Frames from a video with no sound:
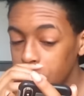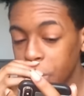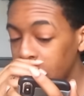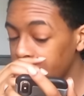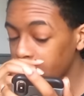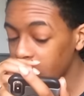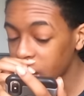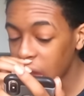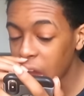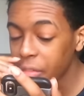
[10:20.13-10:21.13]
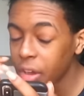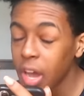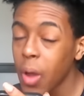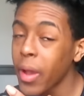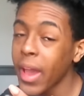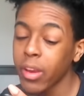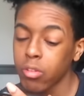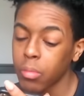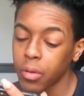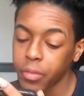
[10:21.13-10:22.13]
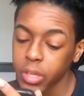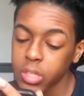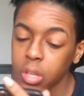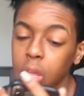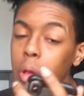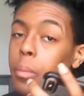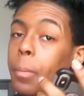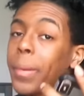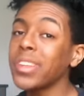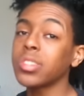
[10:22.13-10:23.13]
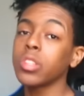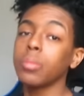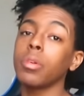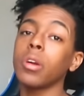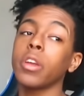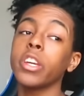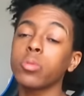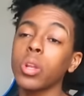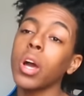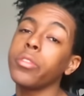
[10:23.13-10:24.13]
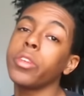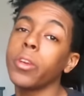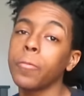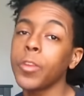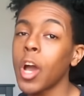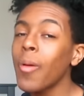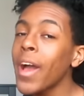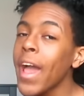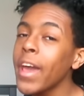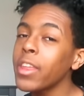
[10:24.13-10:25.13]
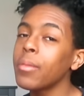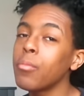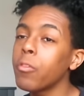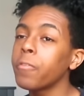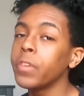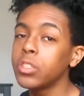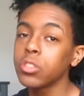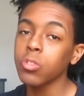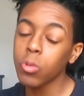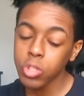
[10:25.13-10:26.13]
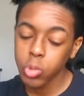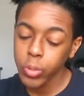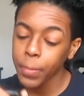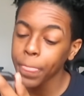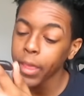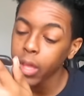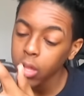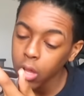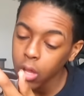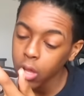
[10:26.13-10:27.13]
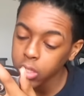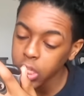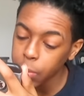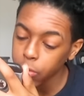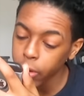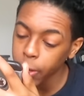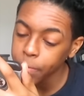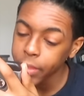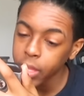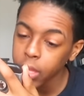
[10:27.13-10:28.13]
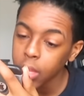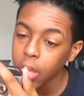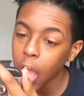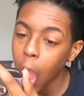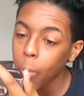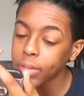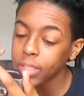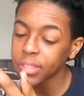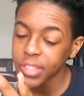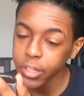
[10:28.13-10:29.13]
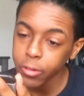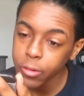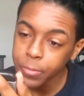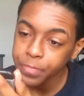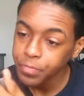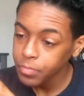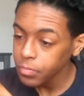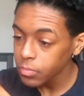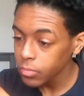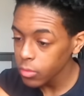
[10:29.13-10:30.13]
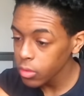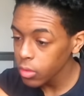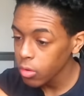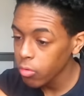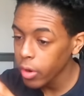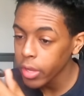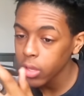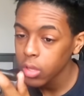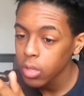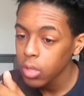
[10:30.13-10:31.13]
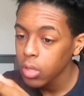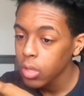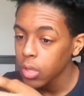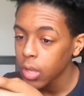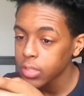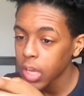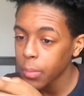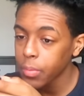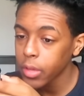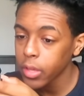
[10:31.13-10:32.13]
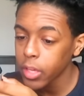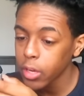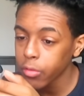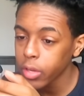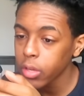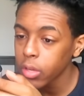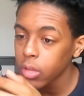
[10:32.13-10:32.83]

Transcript: But I forgot how I added it on my face. But basically, bro, here's what I did. Now, I added more features onto it. Example, right? I went to sticker, right? Type in earring.